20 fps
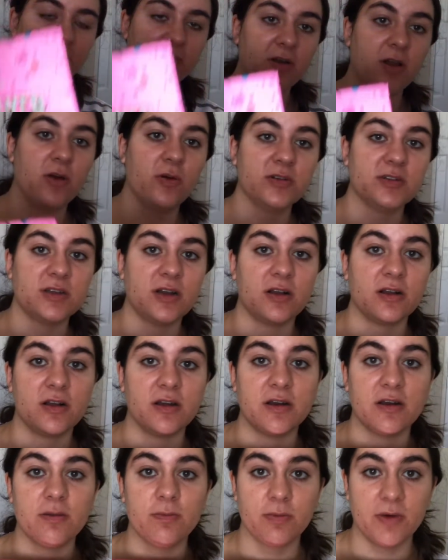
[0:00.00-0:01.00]
you know it's not
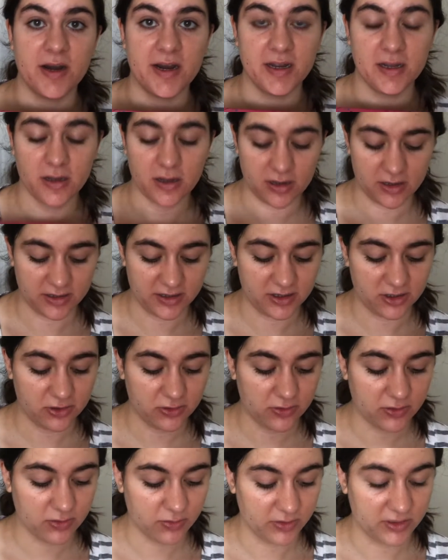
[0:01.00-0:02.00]
gonna break on you,
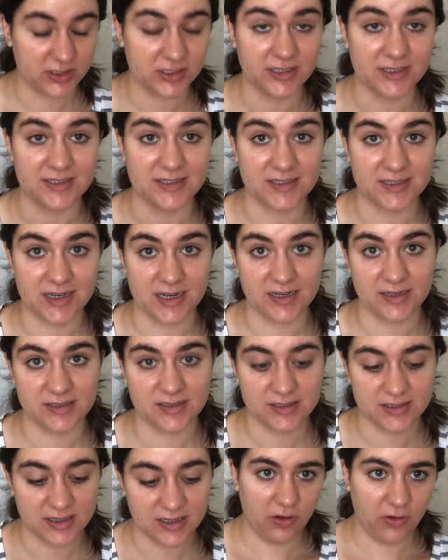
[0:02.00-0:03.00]
which is
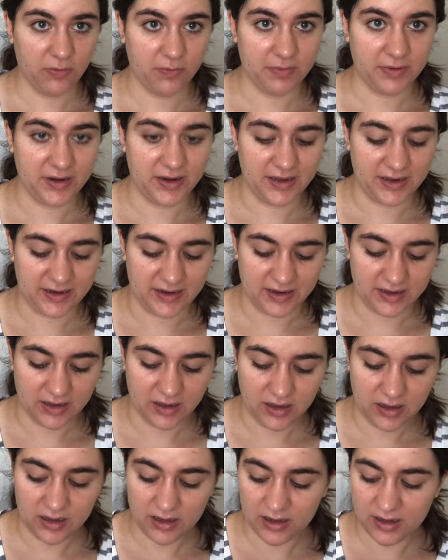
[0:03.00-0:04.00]
nice. Opening it
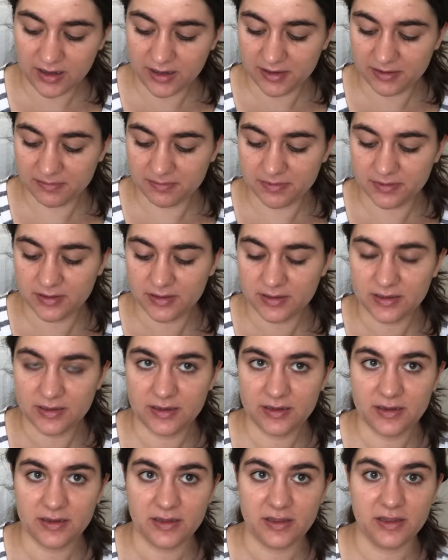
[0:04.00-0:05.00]
up,
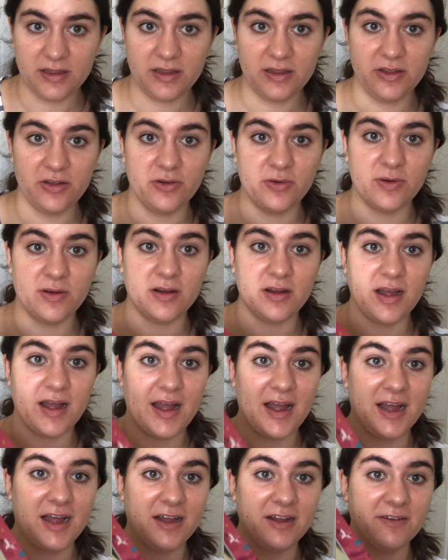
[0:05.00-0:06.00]
you
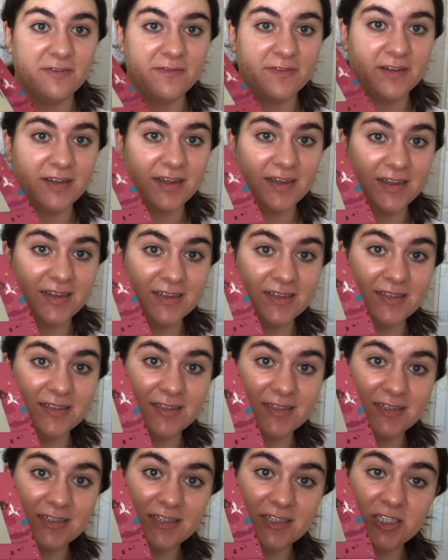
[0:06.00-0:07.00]
have his
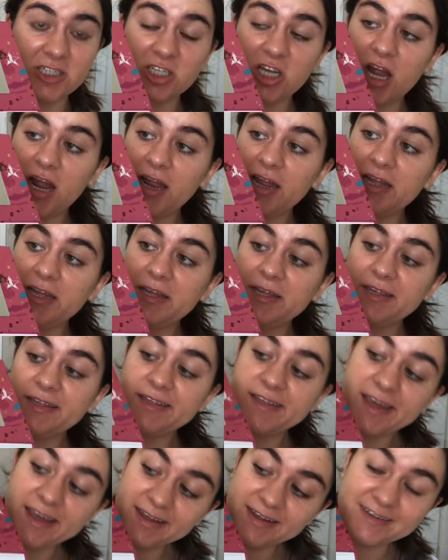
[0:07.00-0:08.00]

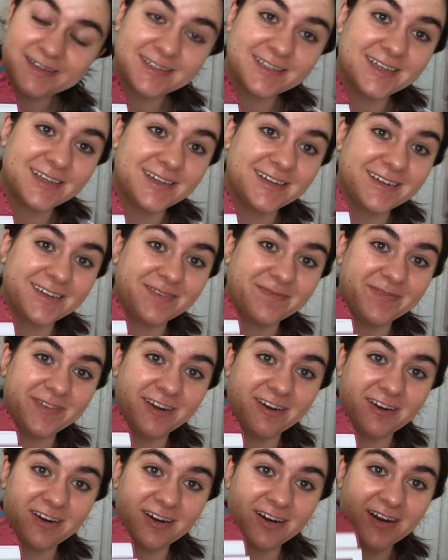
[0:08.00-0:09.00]
gigantic
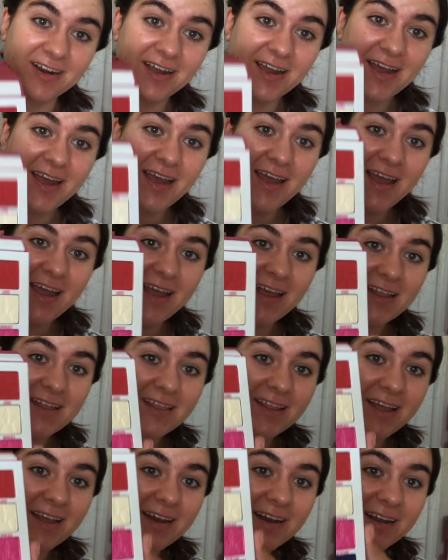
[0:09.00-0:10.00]
mirror, and
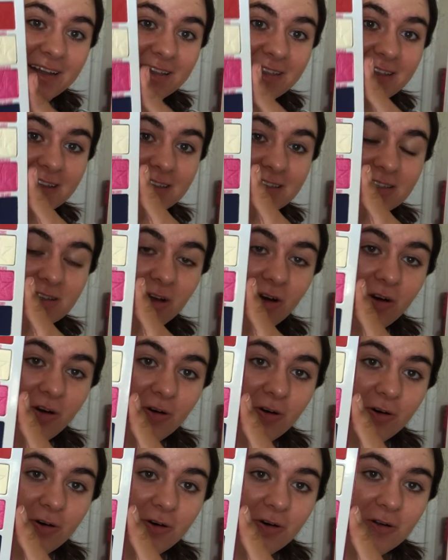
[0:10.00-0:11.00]
then this
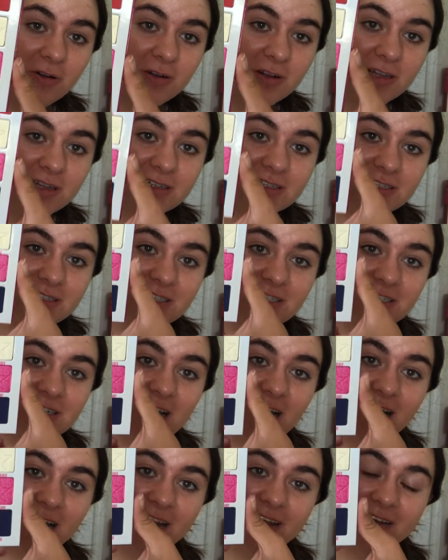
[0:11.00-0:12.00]
whole
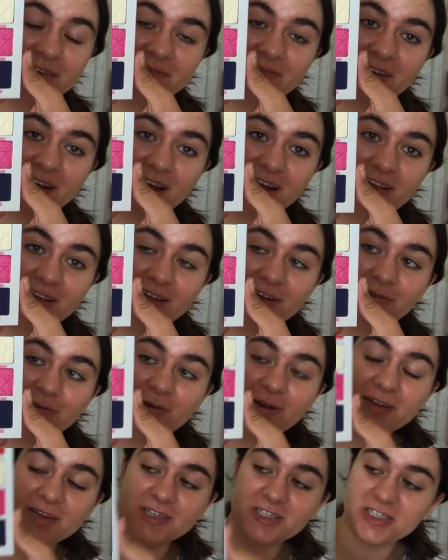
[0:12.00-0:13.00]
giant palette,
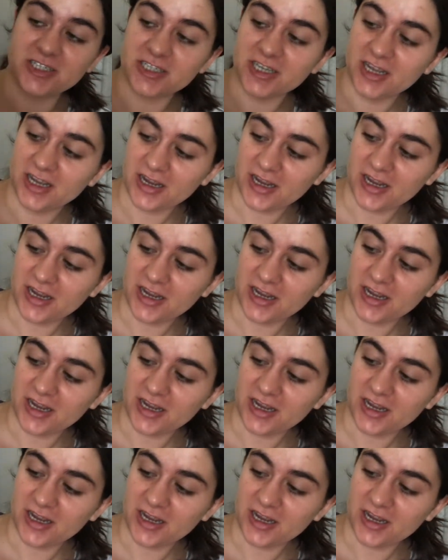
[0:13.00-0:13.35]
which